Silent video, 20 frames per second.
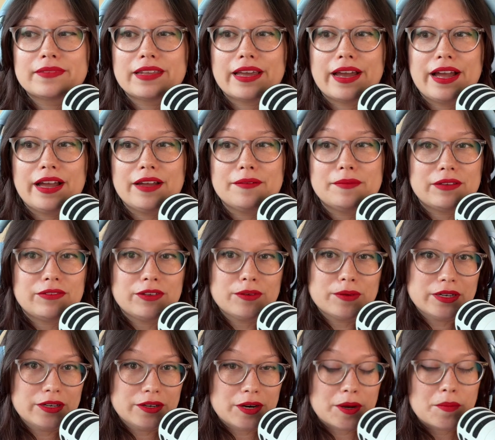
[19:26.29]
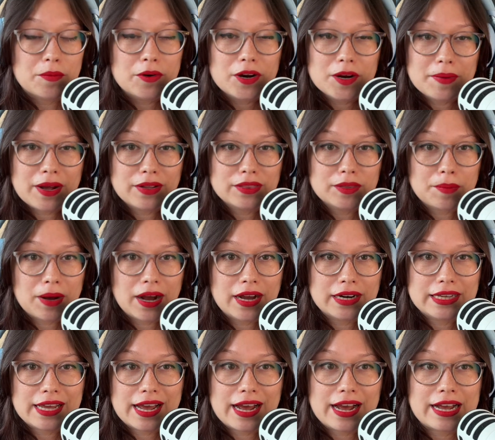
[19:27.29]
If you want to know more about the
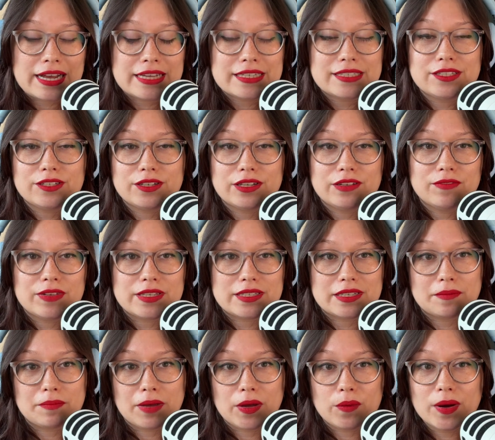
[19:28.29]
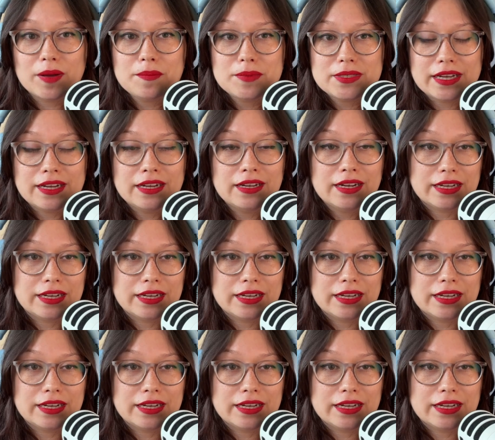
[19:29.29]
podcast, you can visit my website,